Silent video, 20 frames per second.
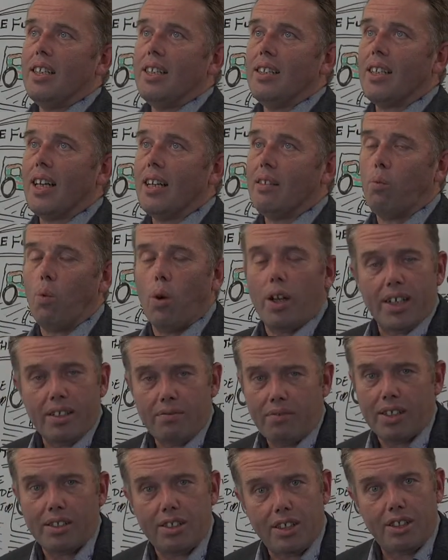the one
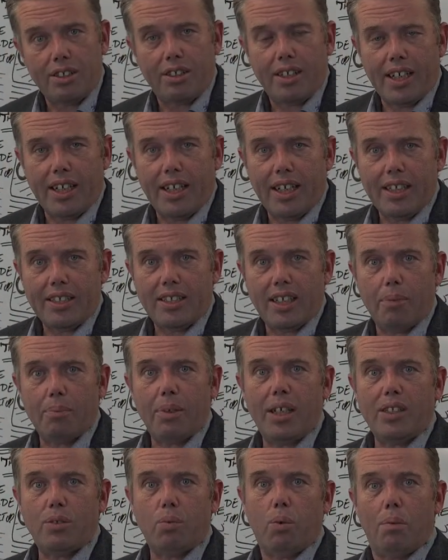advantage of that is that
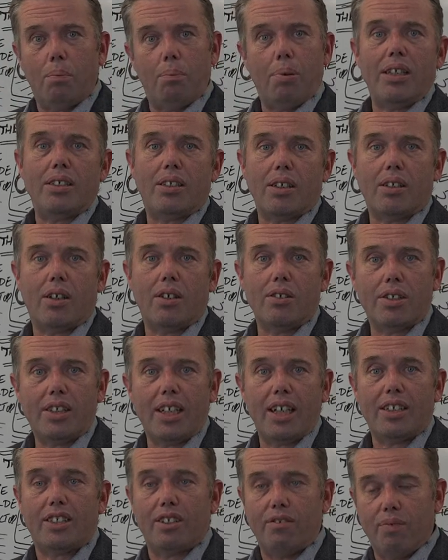means one piece of
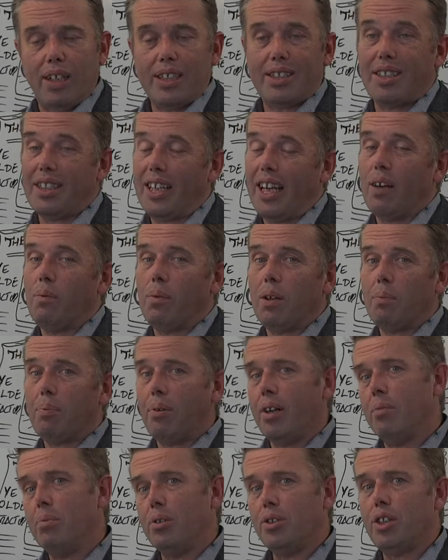content can resonate with
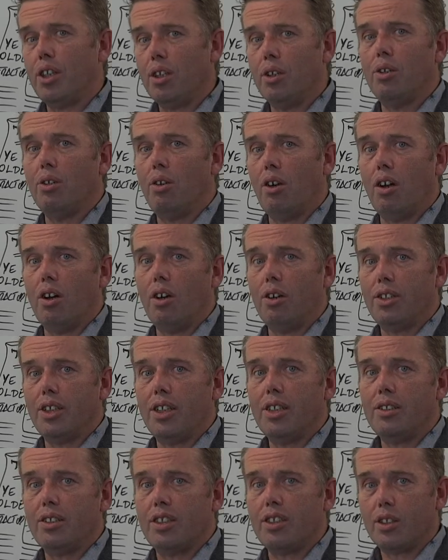pretty much your whole
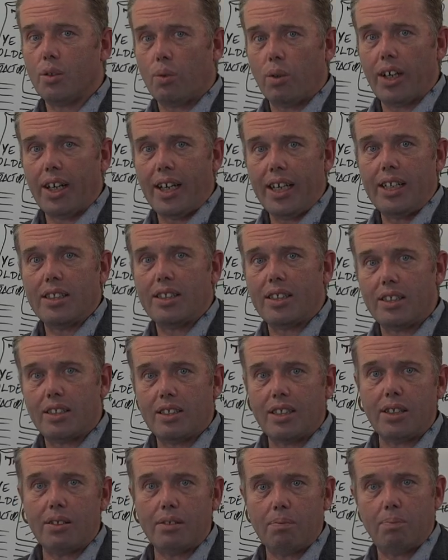audience. It's quite easy
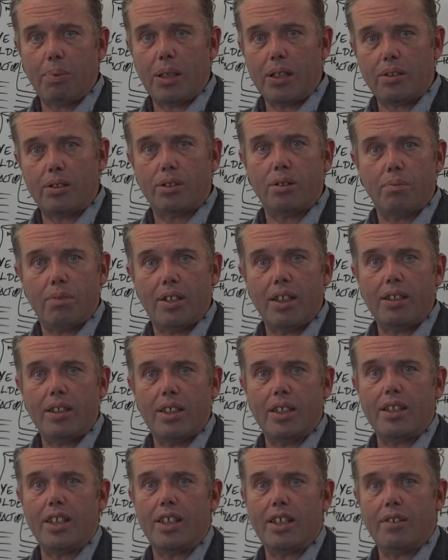to build something
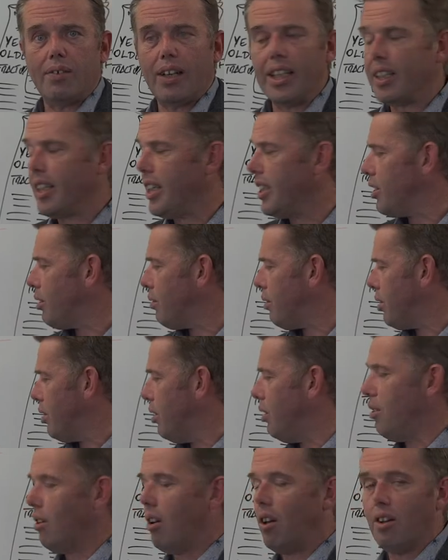that you're going to engage across a
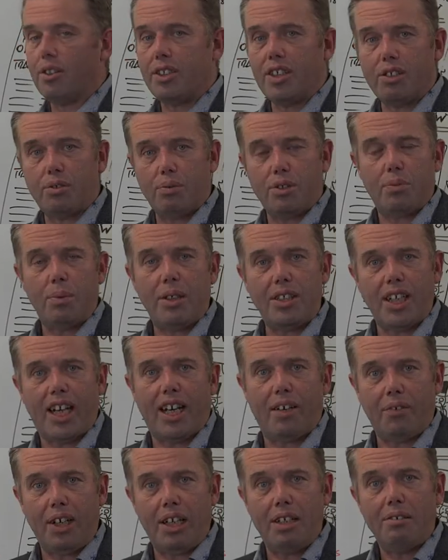whole audience, which means you're
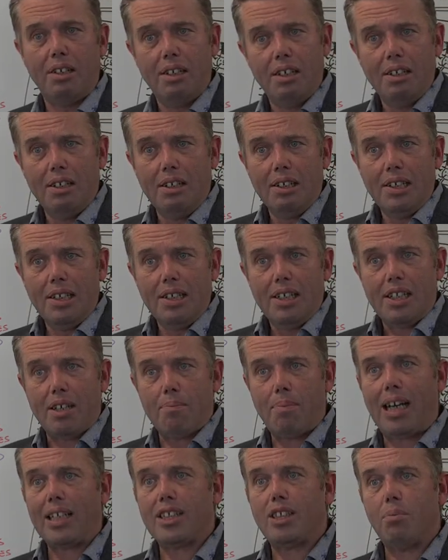having the
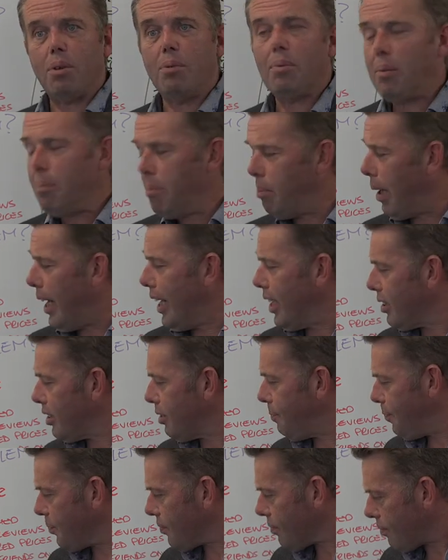maximum
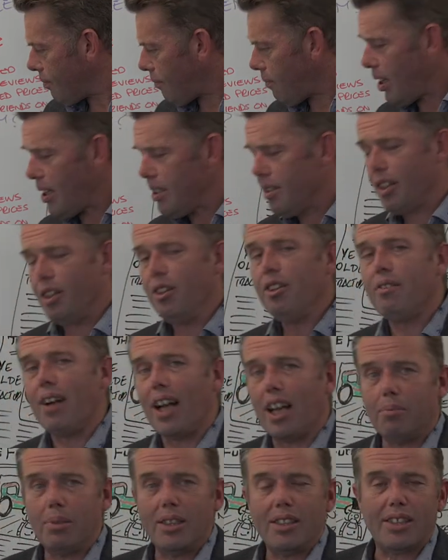impact. The other
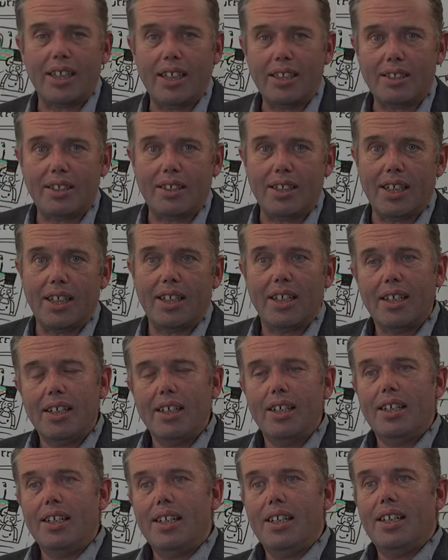element is that
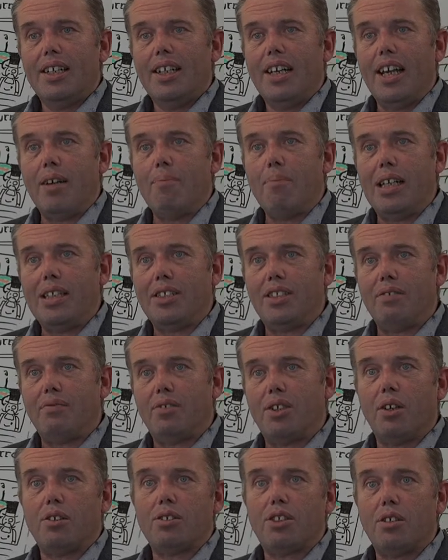it means you've
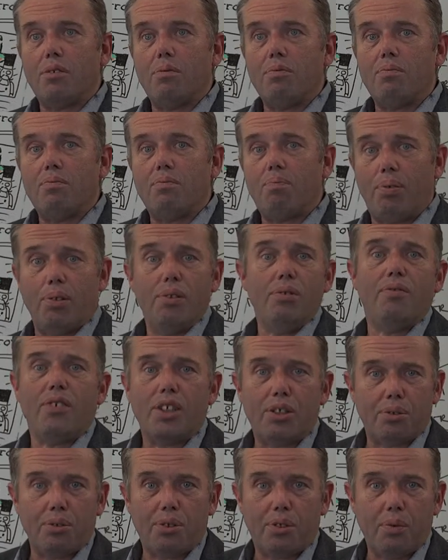got to prove
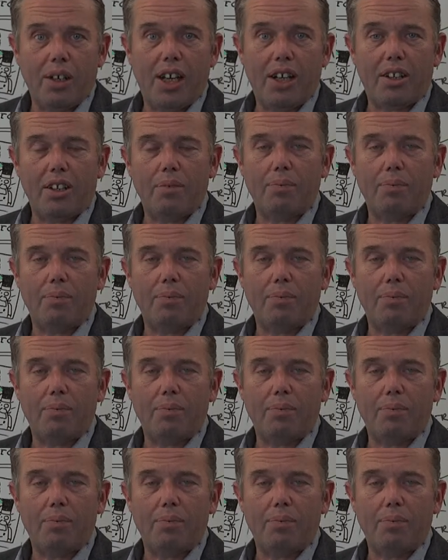you're trustworthy